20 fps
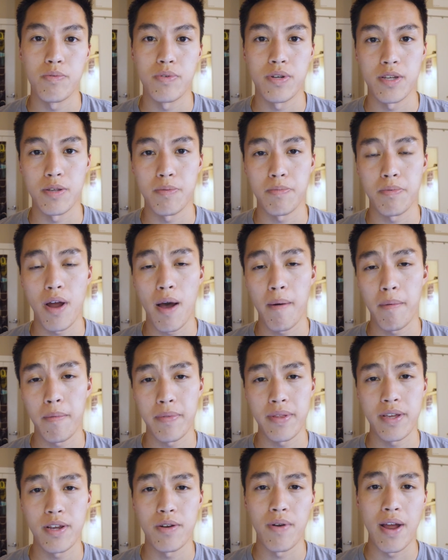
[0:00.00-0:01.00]
which is
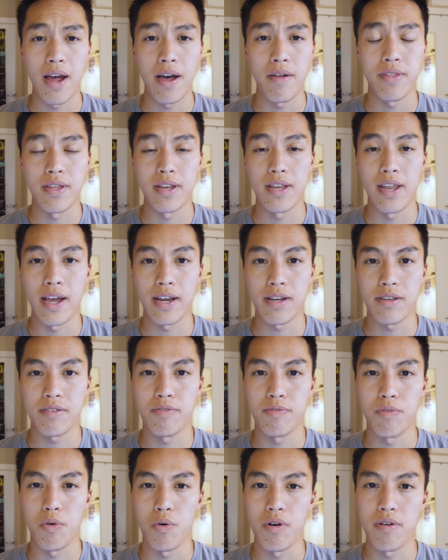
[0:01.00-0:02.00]
probably around the next
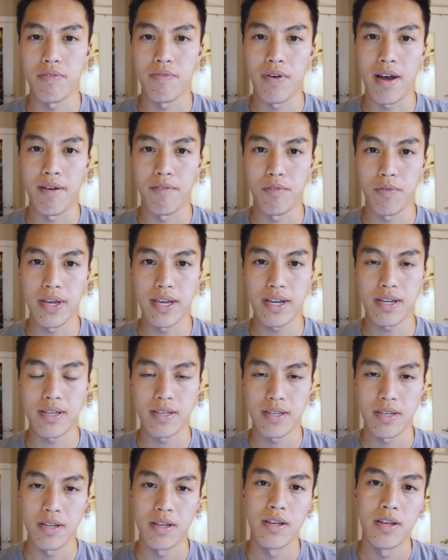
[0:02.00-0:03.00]
four or five
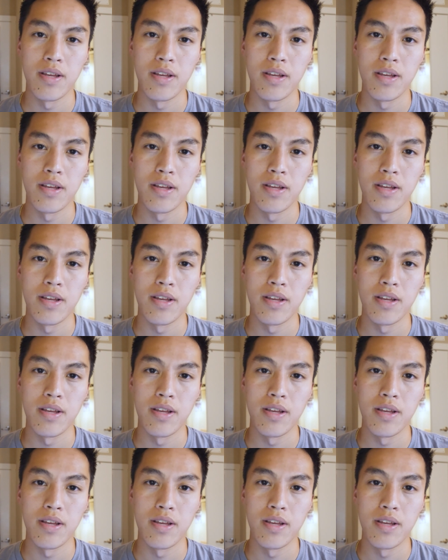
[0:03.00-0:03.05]
weeks,